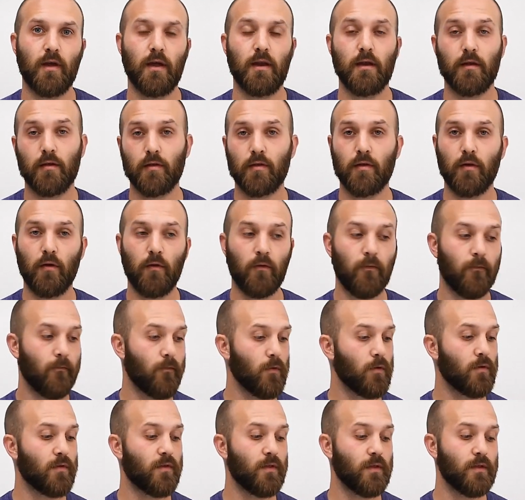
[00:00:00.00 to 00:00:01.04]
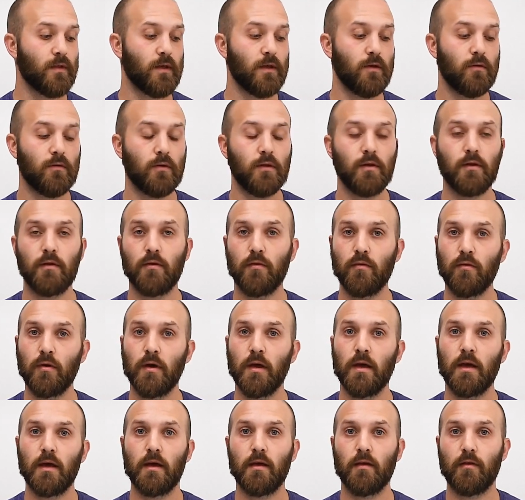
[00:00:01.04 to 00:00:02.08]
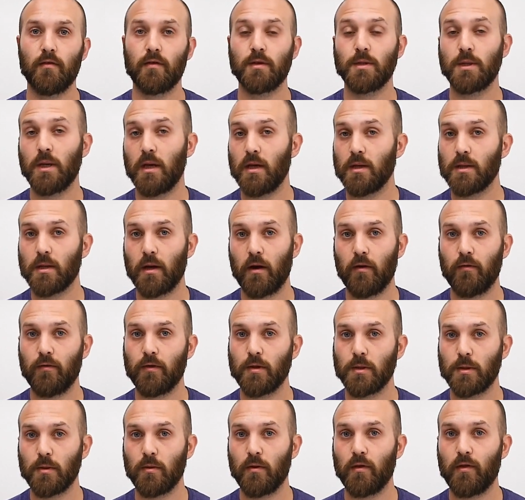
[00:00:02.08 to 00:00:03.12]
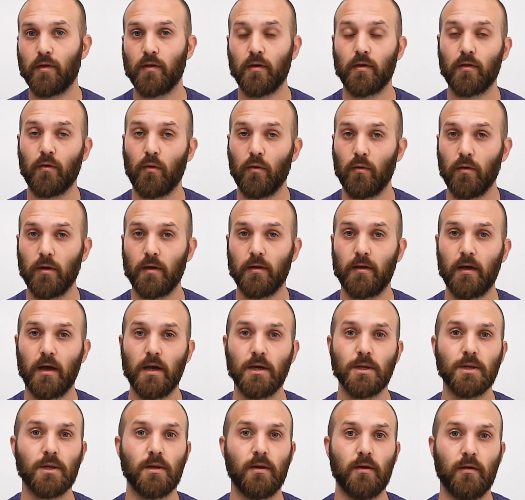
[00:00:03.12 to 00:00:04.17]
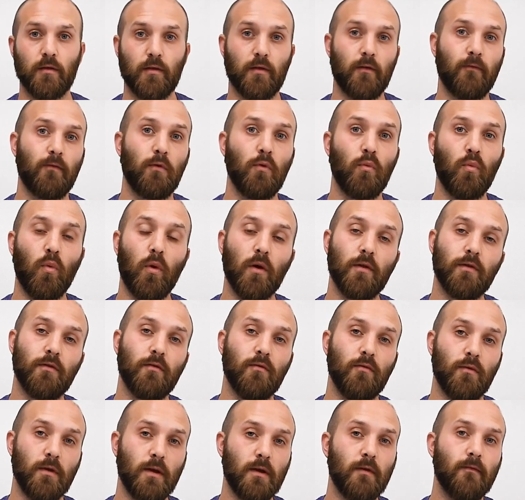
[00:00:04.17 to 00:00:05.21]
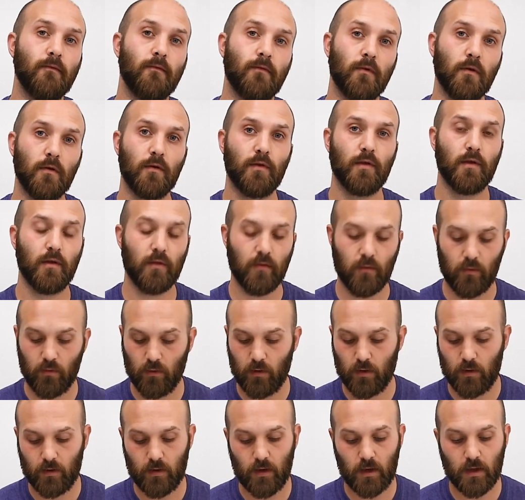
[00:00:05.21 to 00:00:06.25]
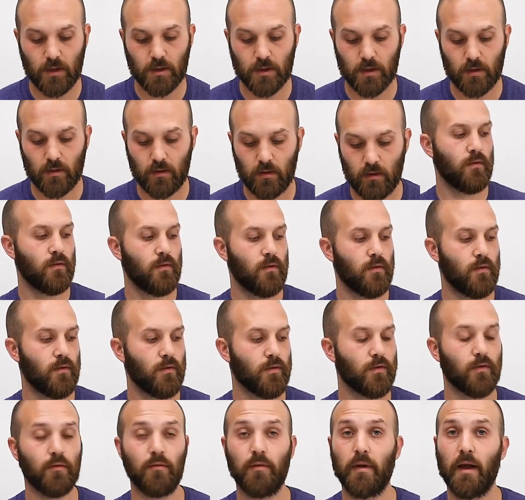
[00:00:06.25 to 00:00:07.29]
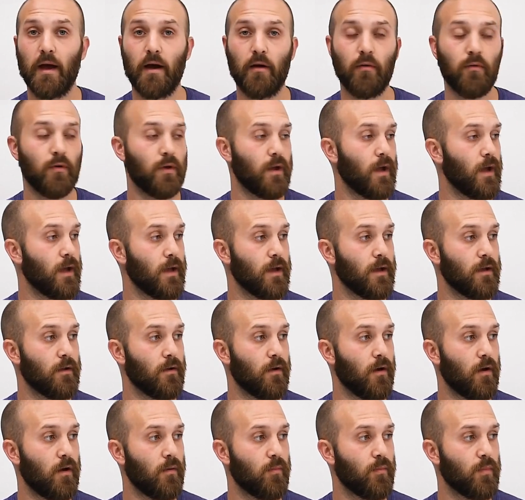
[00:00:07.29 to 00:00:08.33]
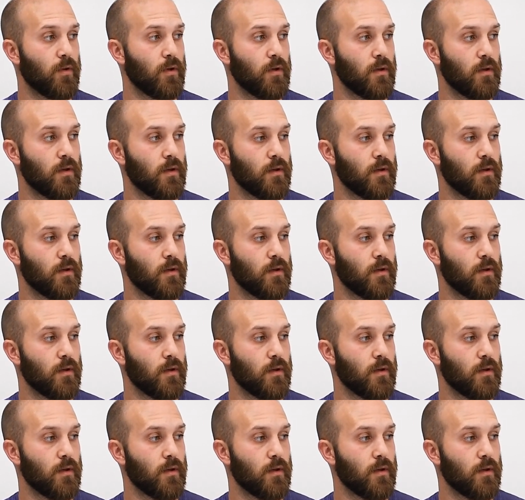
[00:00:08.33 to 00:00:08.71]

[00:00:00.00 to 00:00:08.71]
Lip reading: settings. So first thing that you can do is change how the joystick's orientation is if you want to inverse its orientation. So now when I hit up,